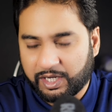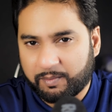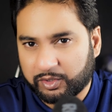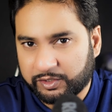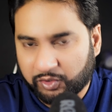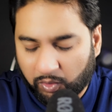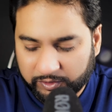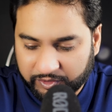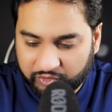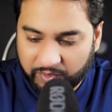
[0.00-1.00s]
about this whole
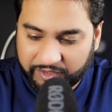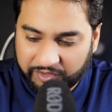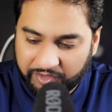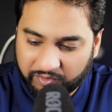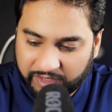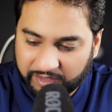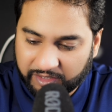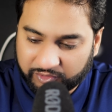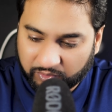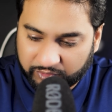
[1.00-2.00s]
situation? Do you think
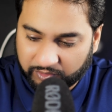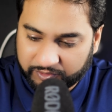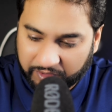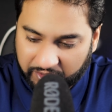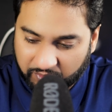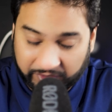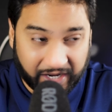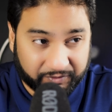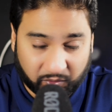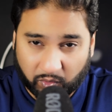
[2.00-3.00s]
the social security
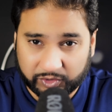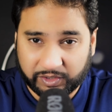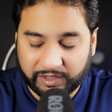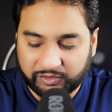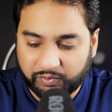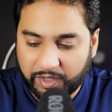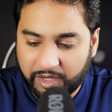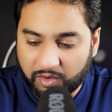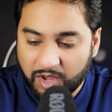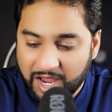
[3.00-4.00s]
after watching this
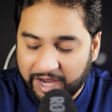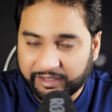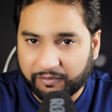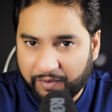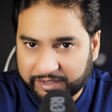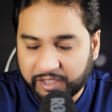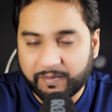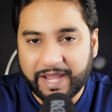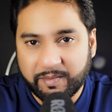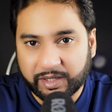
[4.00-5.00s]
video is affected
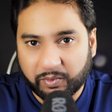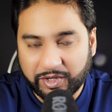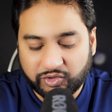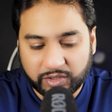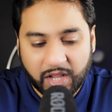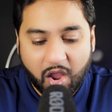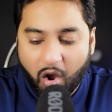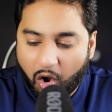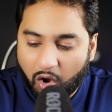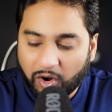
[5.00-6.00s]
by immigration
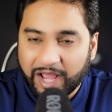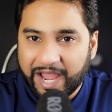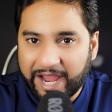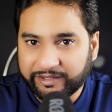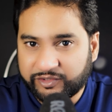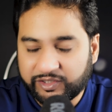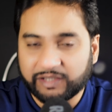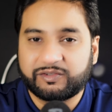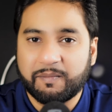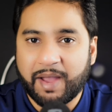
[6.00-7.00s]
or is
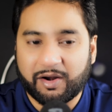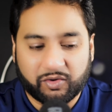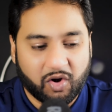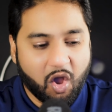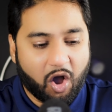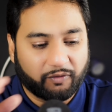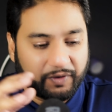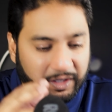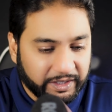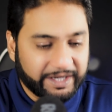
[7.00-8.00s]
just the matter
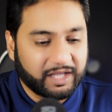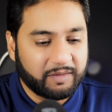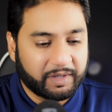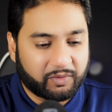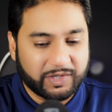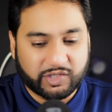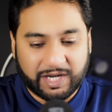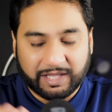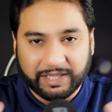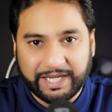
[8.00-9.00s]
of illegal
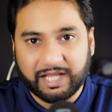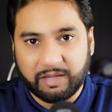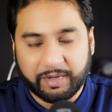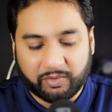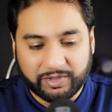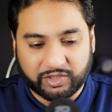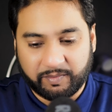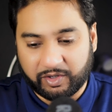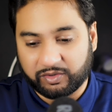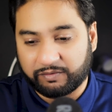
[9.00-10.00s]
immigration and legal immigration
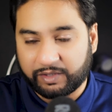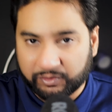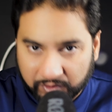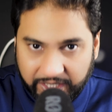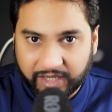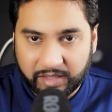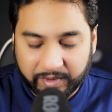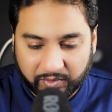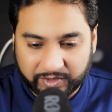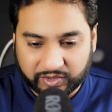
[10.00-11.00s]
because if there's legal
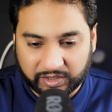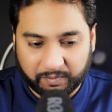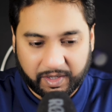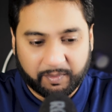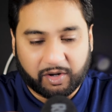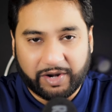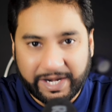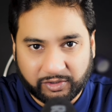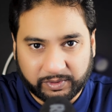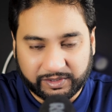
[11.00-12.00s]
immigration, the people are
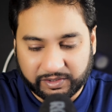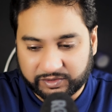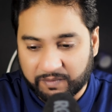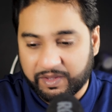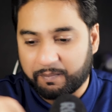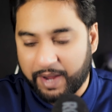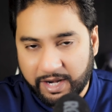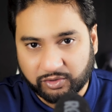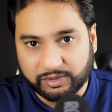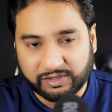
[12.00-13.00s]
into the system, they pay
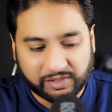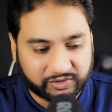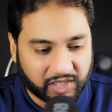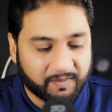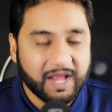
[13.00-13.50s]
into the system,